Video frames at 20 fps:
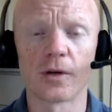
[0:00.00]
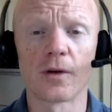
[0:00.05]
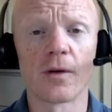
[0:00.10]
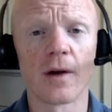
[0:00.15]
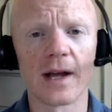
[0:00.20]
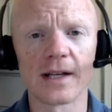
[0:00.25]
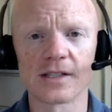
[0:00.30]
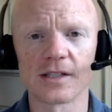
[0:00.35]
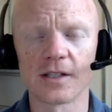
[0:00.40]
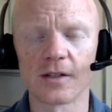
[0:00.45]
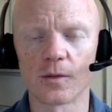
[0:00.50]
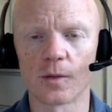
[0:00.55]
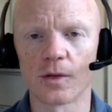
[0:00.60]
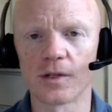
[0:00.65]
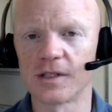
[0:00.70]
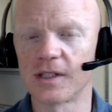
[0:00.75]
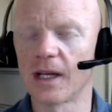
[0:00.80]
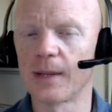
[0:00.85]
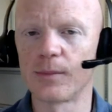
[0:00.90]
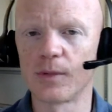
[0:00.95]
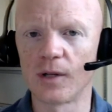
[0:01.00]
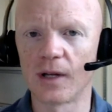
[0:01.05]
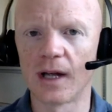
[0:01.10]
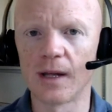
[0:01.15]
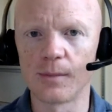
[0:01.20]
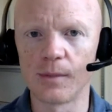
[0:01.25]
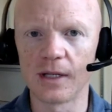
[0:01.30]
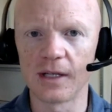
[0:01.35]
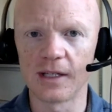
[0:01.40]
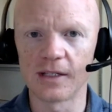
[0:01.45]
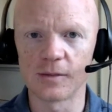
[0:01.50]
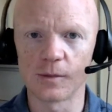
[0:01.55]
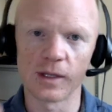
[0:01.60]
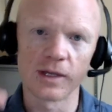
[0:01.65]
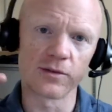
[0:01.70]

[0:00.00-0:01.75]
progressing towards type two diabetes.